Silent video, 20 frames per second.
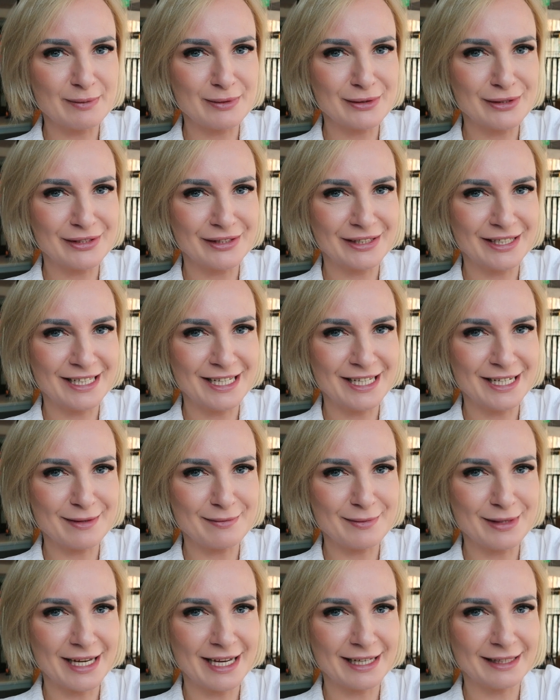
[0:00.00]
able to hear
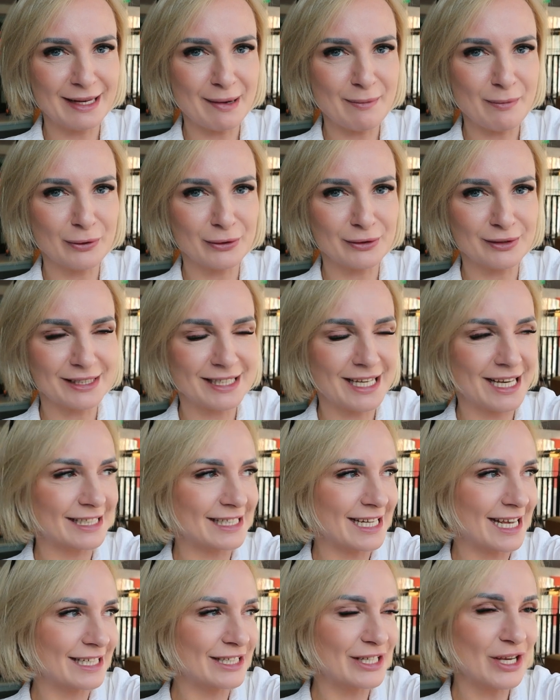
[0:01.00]
me and I won't get
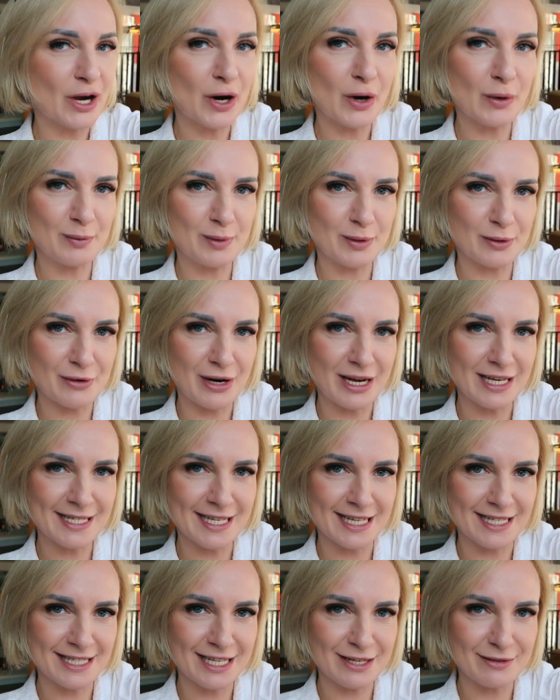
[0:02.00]
any copyrights
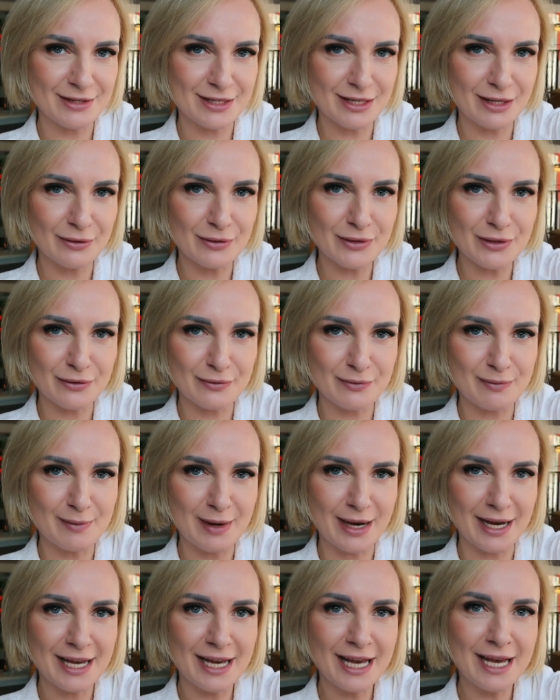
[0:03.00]
as there is loads of
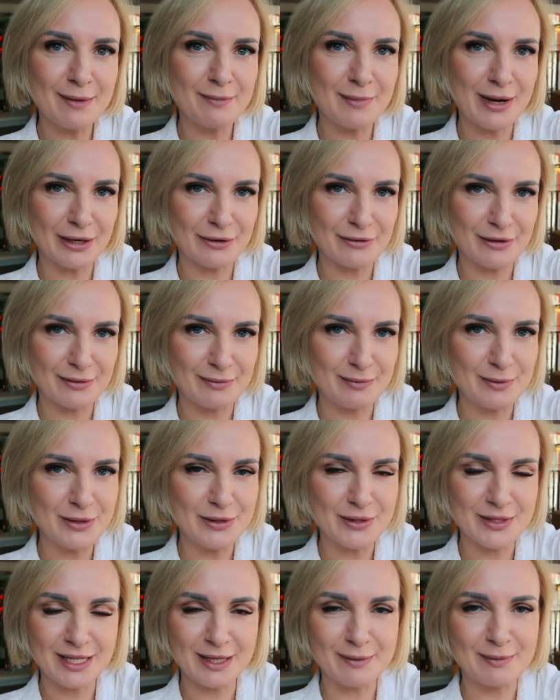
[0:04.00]
ba background
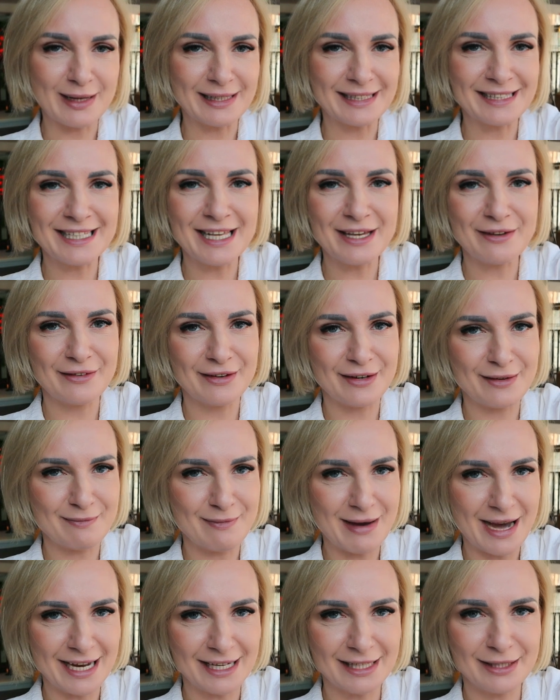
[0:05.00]
music, but never
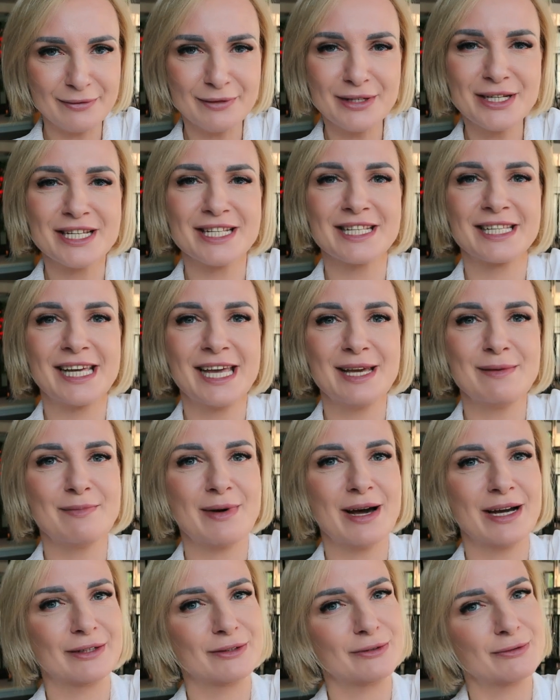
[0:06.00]
mind. We just came
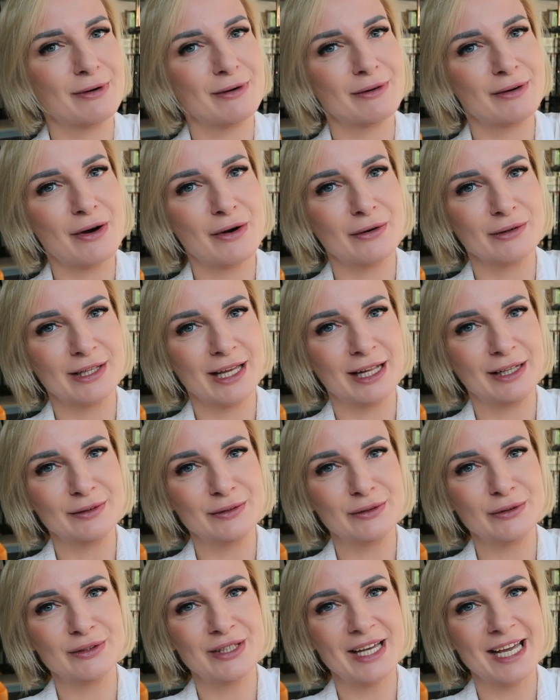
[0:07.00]
back to our hotel
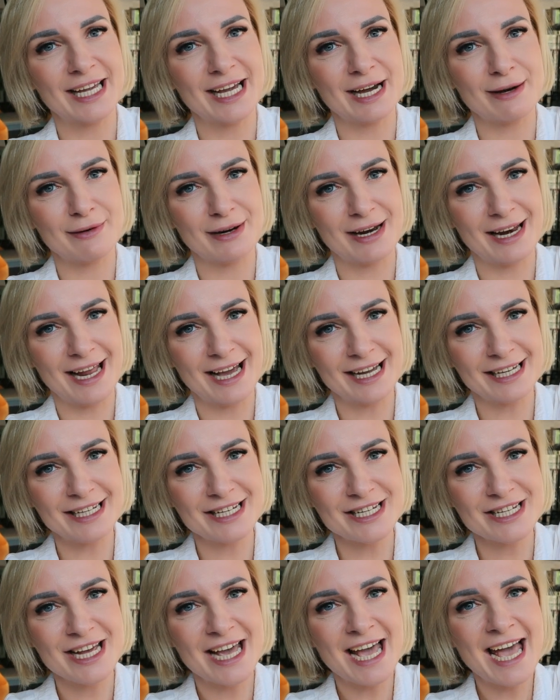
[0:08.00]
to take our
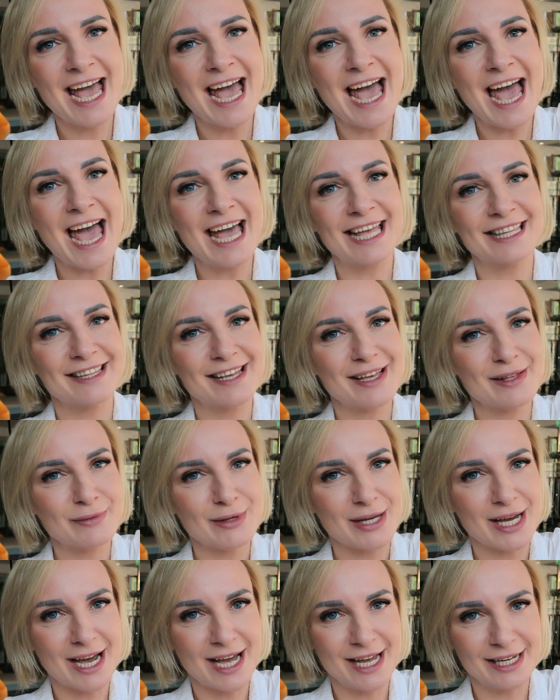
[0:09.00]
luggage and then
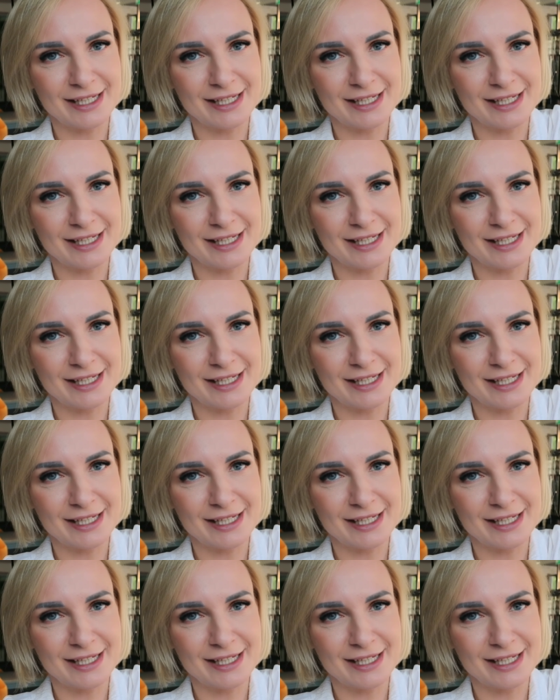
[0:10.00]
we are